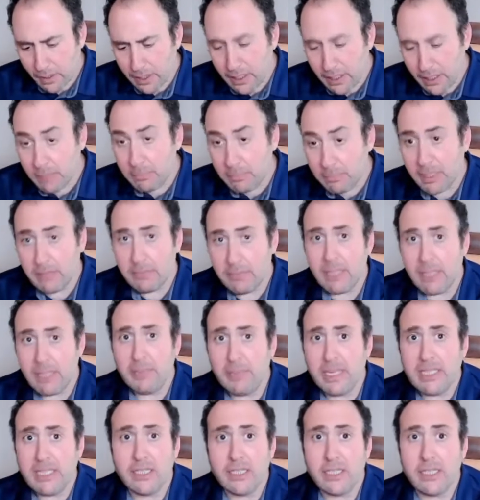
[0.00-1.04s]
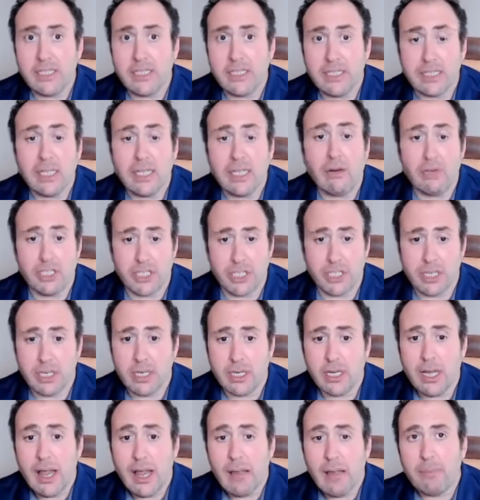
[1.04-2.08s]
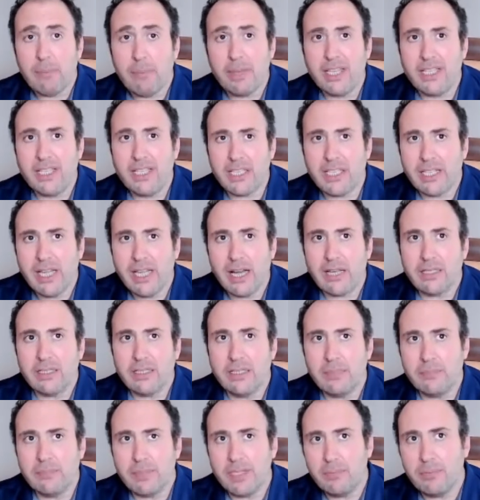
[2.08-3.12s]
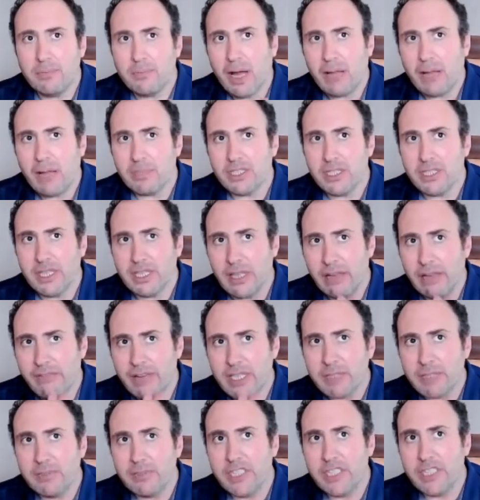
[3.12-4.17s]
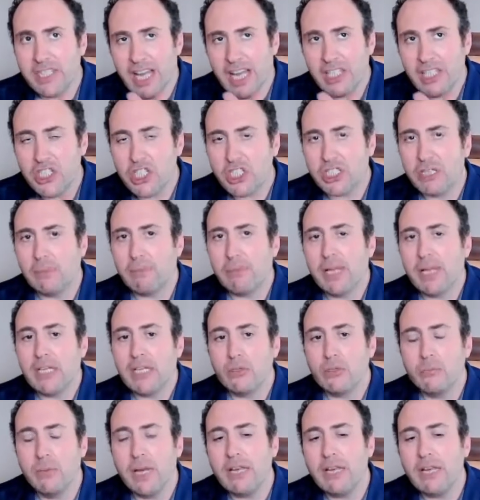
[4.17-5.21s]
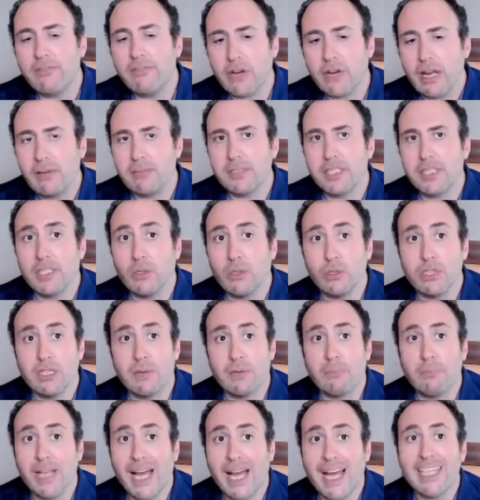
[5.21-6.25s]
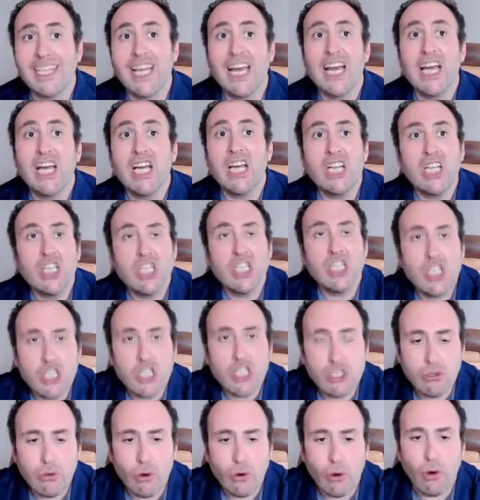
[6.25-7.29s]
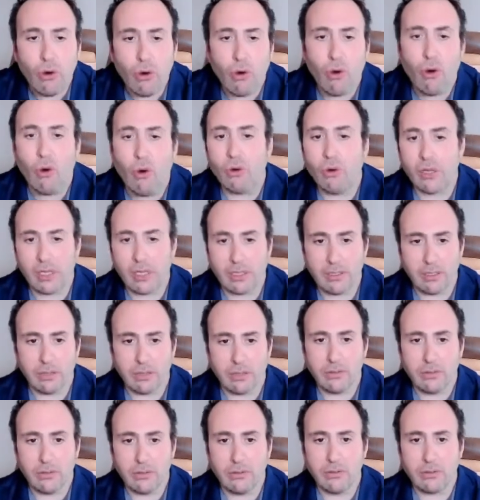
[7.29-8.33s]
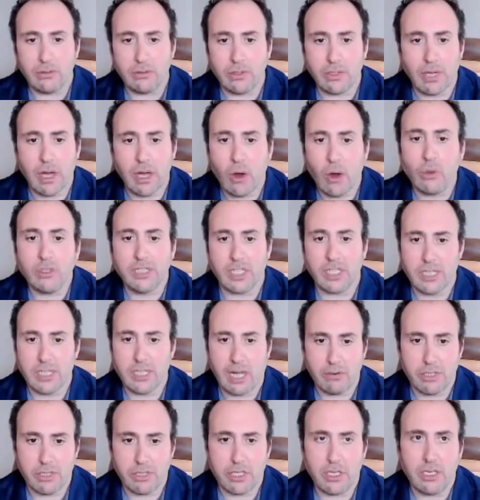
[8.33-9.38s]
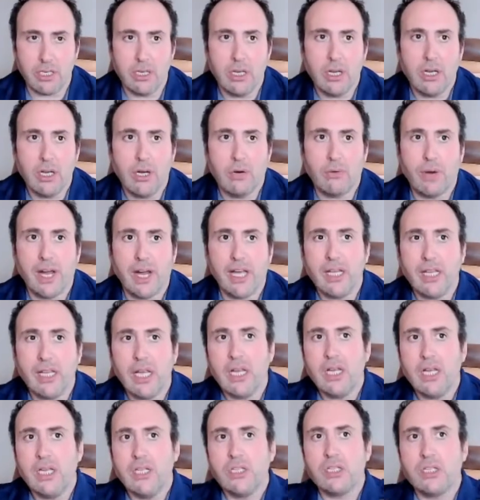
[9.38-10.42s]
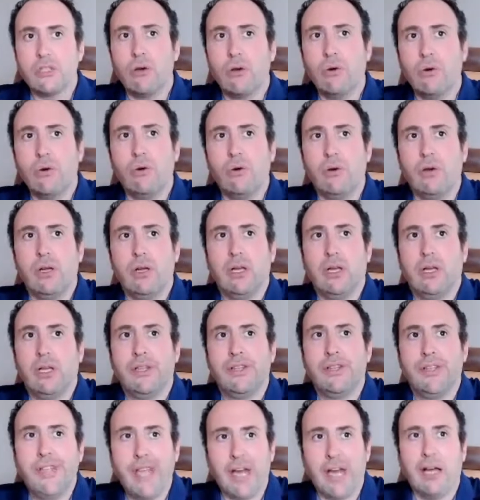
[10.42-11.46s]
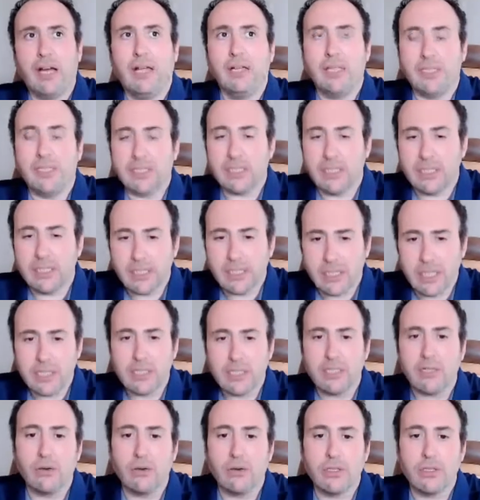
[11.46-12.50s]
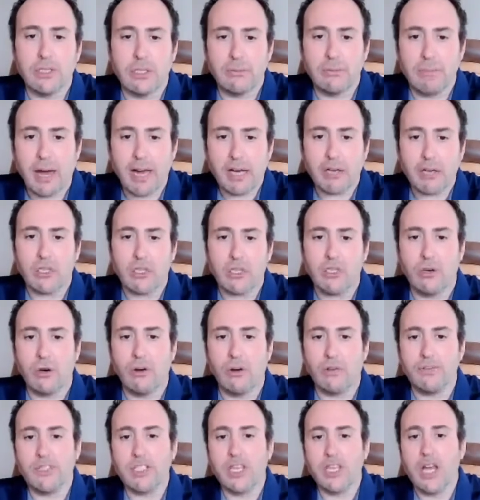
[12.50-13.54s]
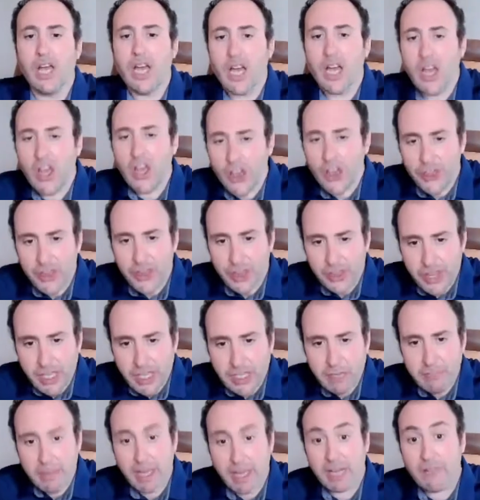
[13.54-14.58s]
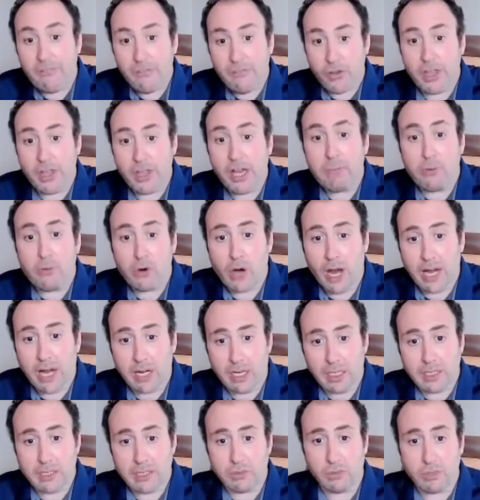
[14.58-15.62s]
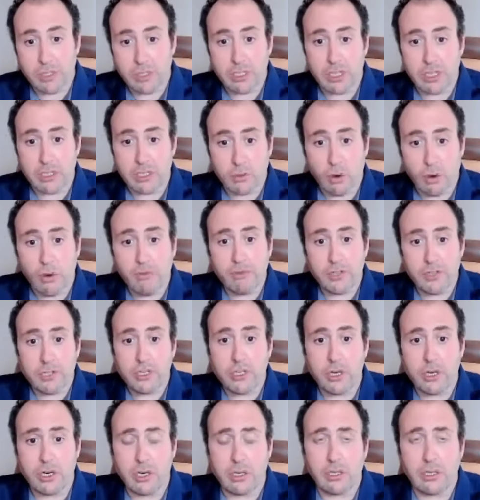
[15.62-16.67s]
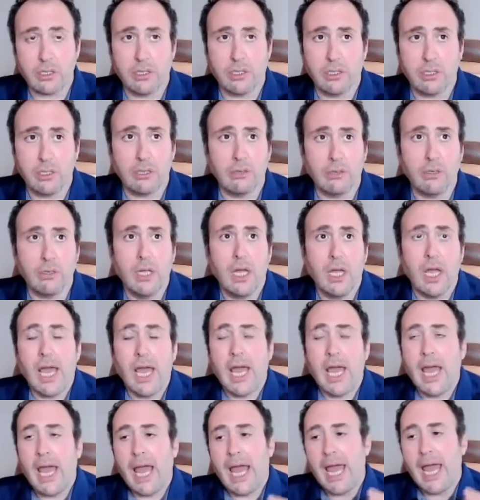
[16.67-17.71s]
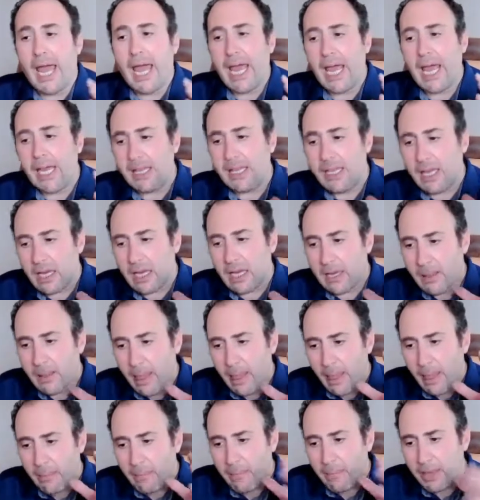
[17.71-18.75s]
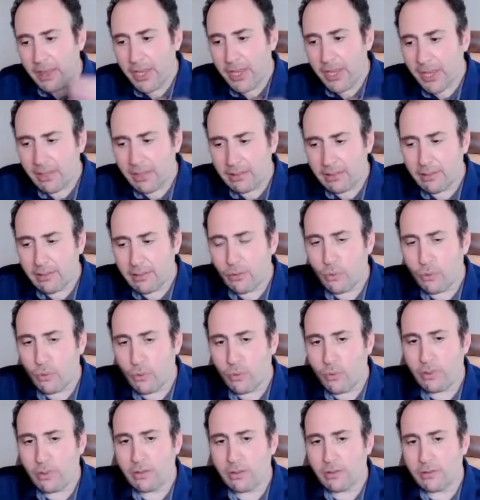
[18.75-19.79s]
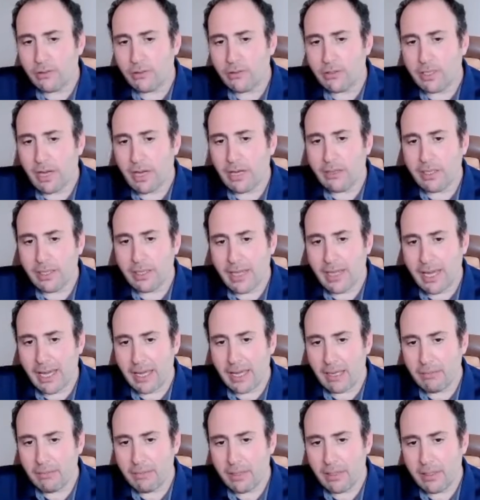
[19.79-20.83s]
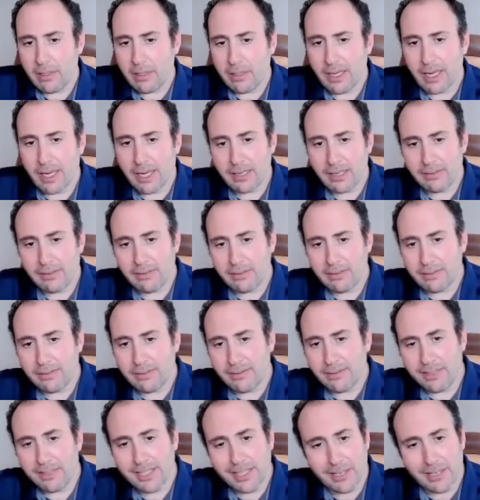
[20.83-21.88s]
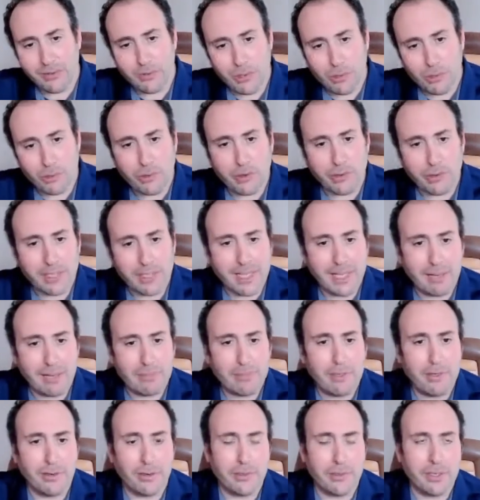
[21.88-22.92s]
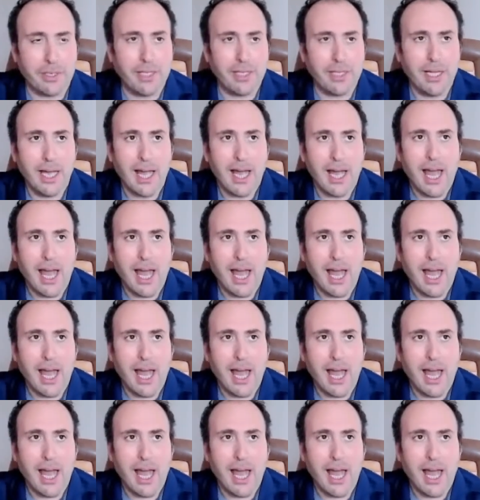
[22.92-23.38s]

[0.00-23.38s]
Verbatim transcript: in, in, in, basically in technology. But the, techn- the, but the problem is that the investment did not just apply to mainframes; it also applied to all you know to all technology, right? So Dell's and Cisco's and Microsoft's the demand for their products was just off the chart, you know, and uh, but then 2000 came and kind of the world kept going,